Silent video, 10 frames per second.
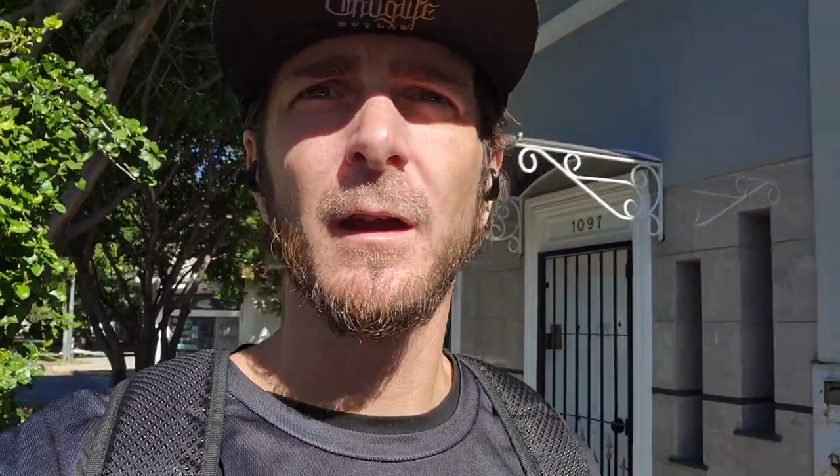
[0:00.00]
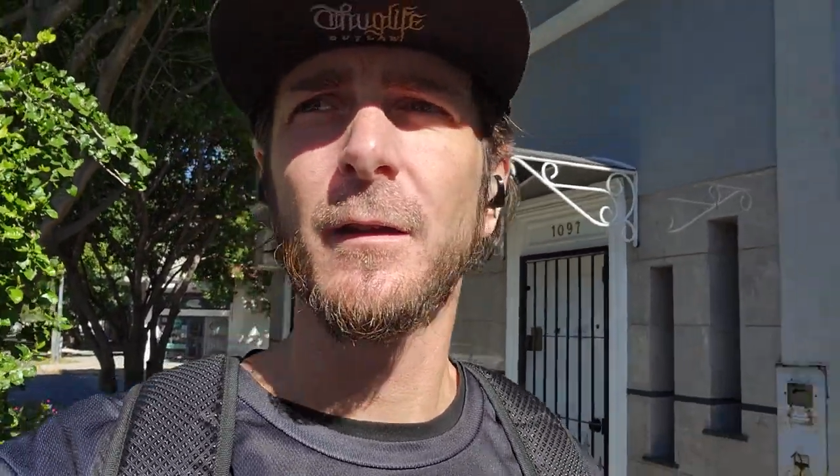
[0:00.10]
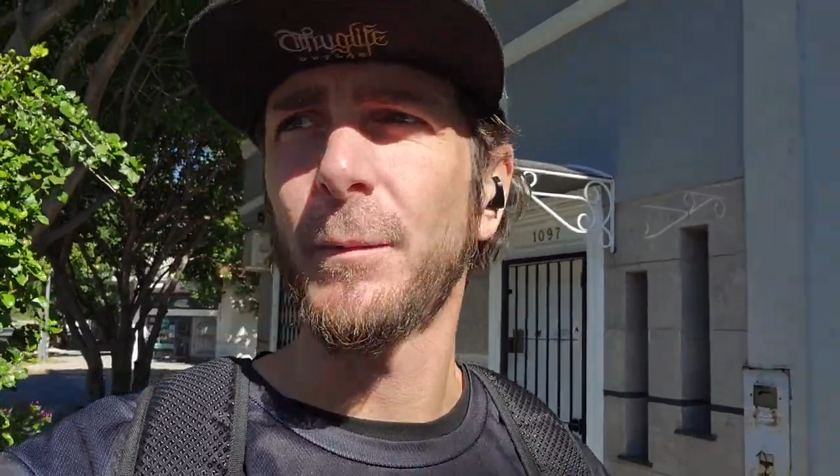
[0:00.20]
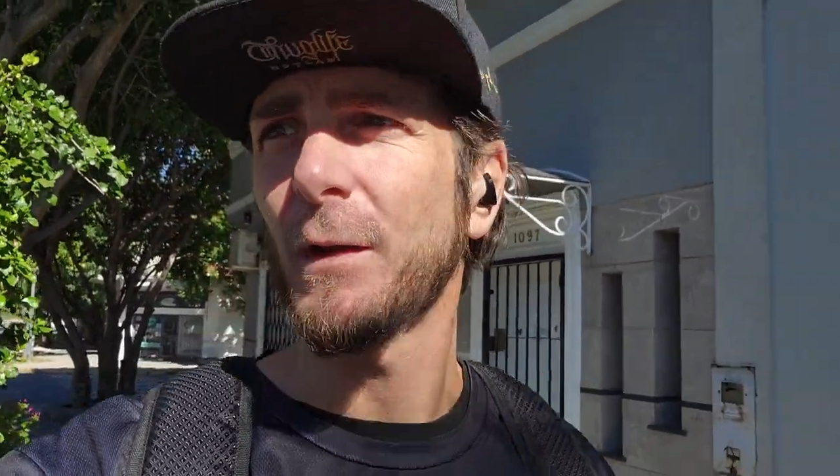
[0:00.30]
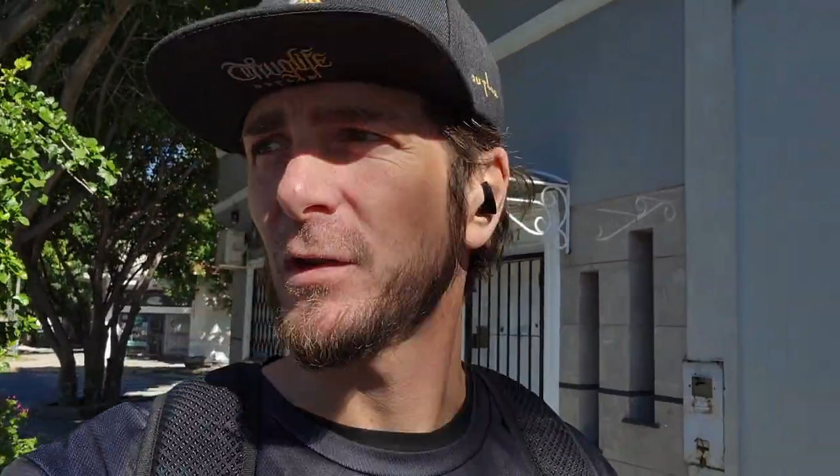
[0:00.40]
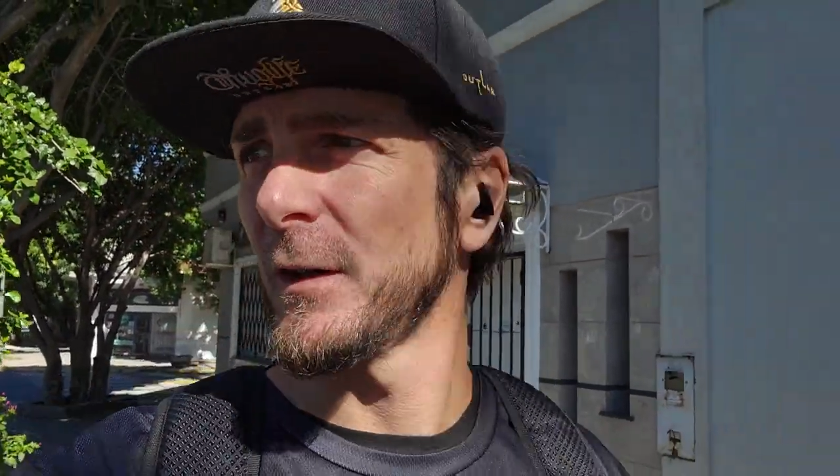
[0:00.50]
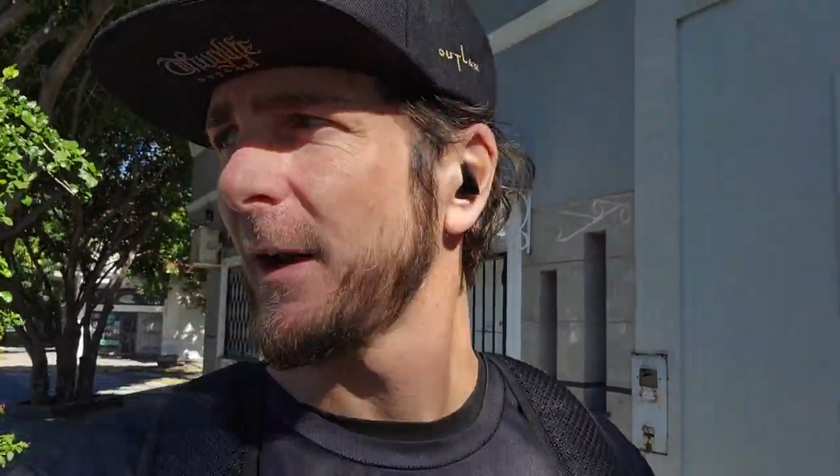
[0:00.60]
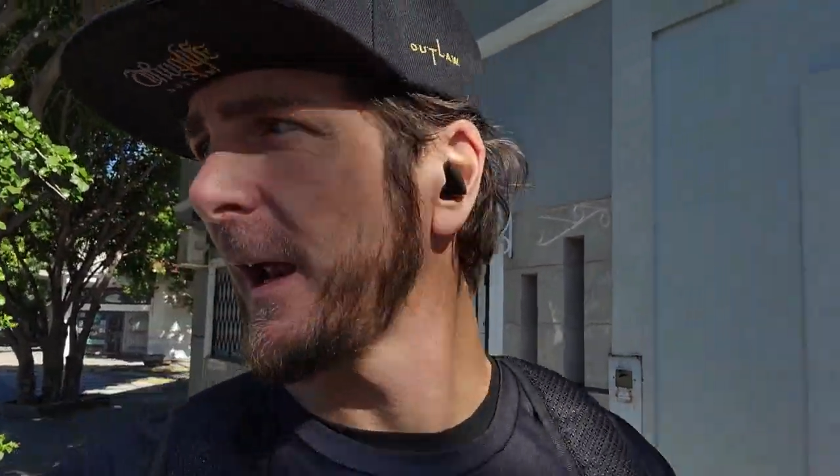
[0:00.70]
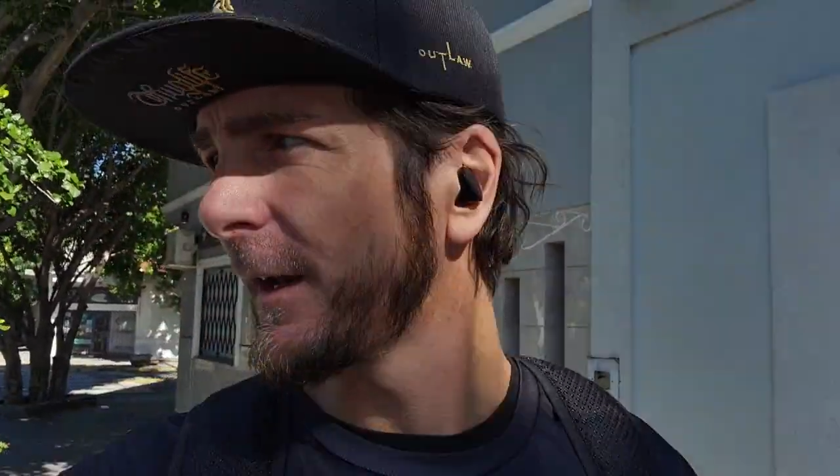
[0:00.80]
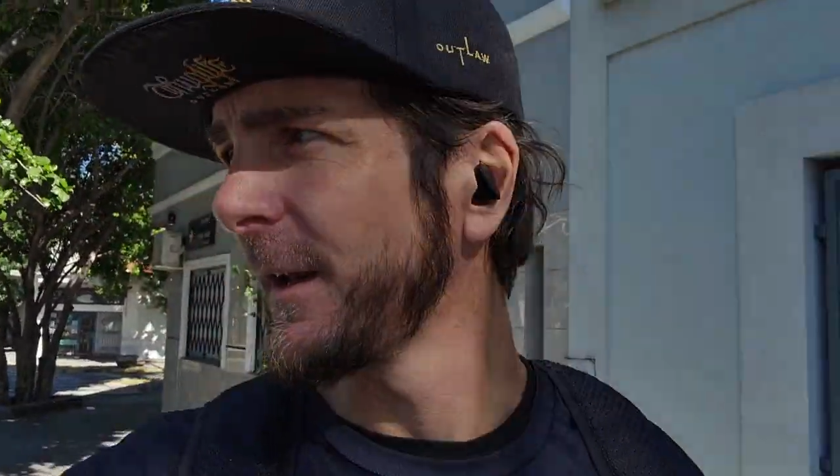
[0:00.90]
especially
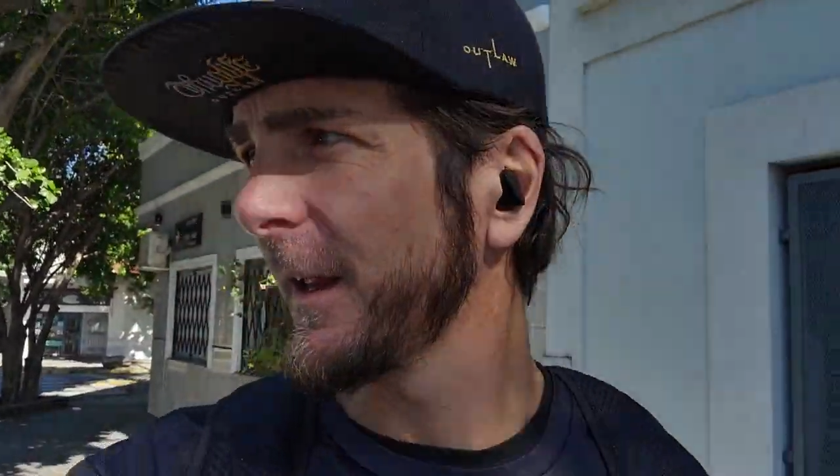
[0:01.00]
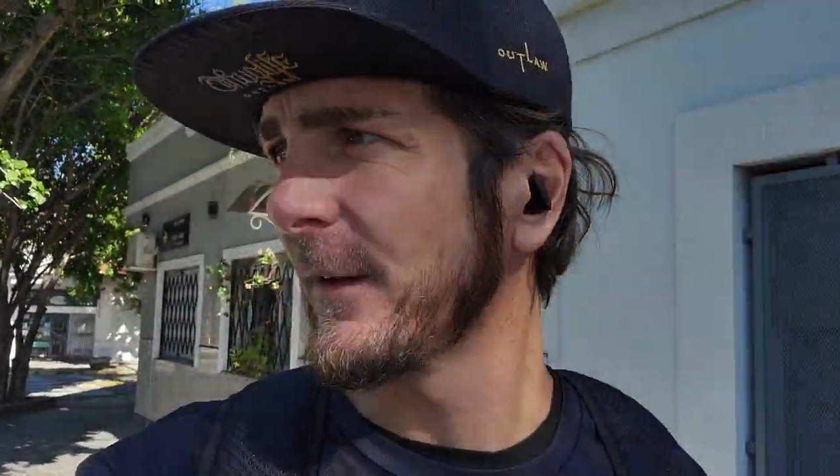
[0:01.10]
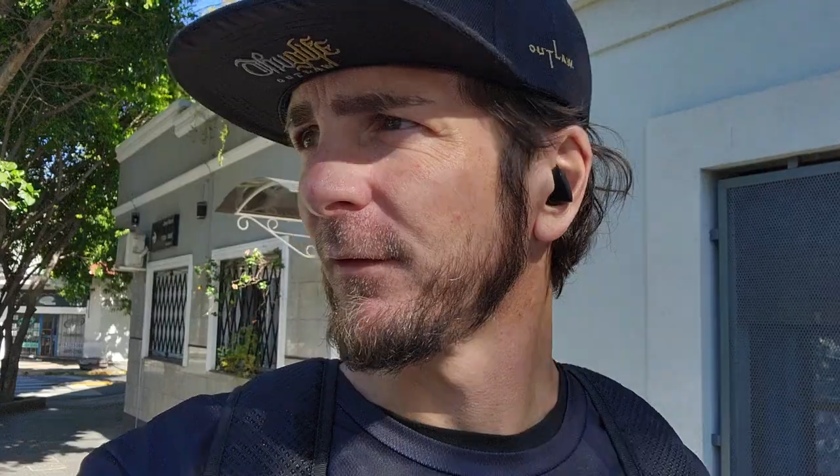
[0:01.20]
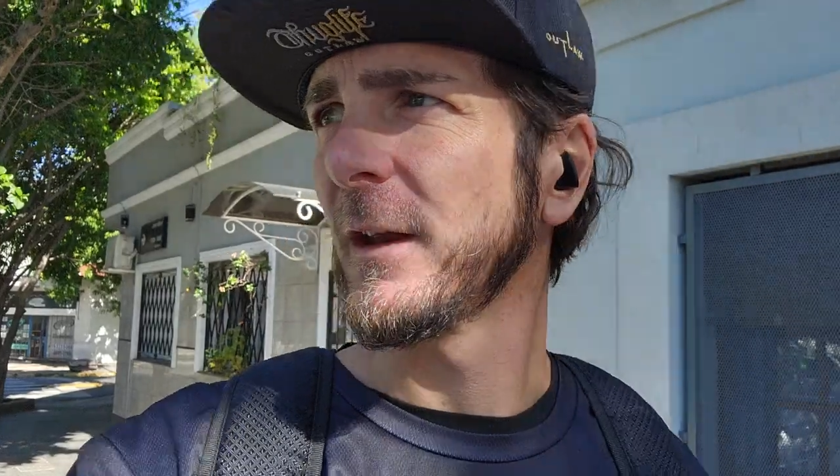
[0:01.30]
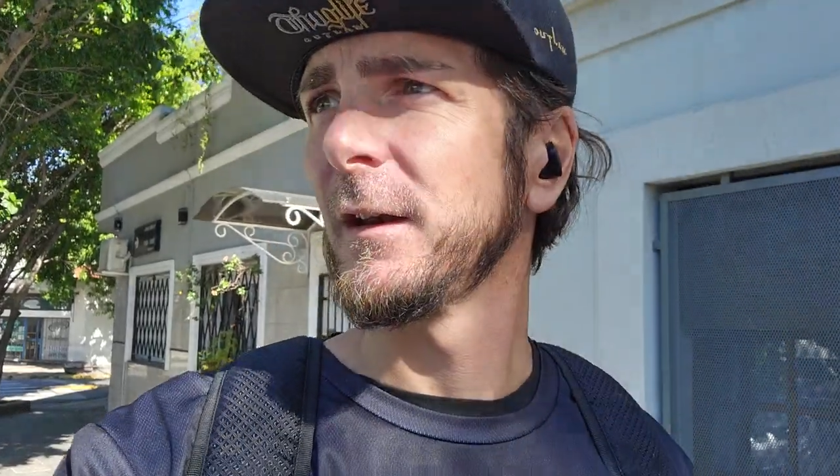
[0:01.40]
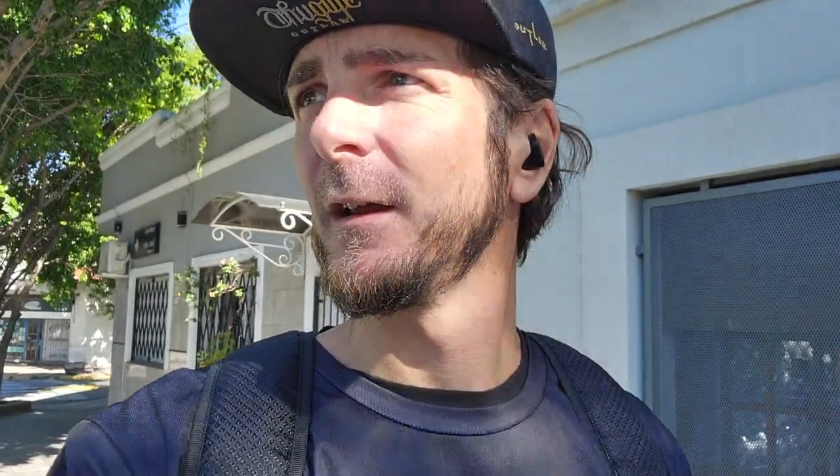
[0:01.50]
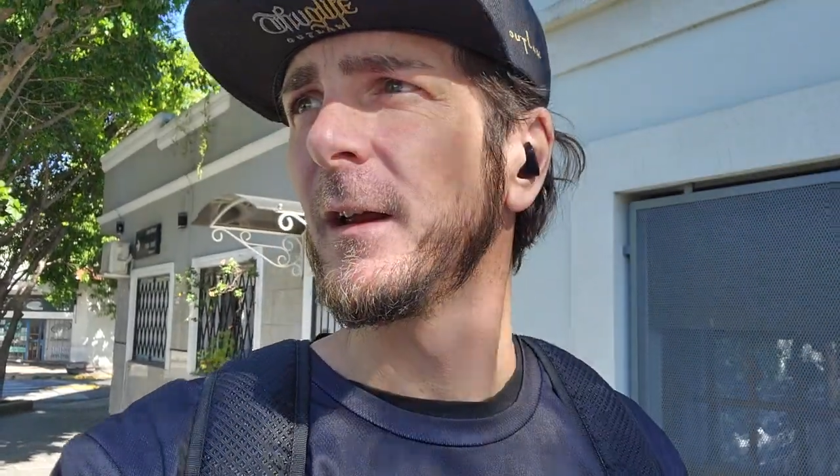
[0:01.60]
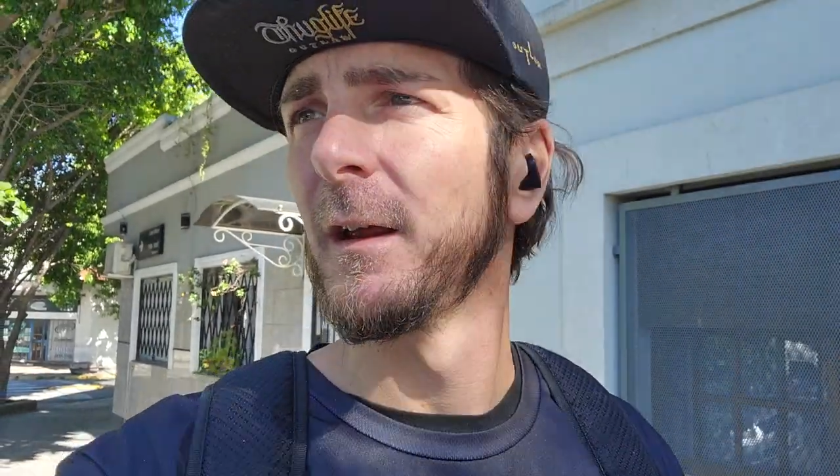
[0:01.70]
late in the evening,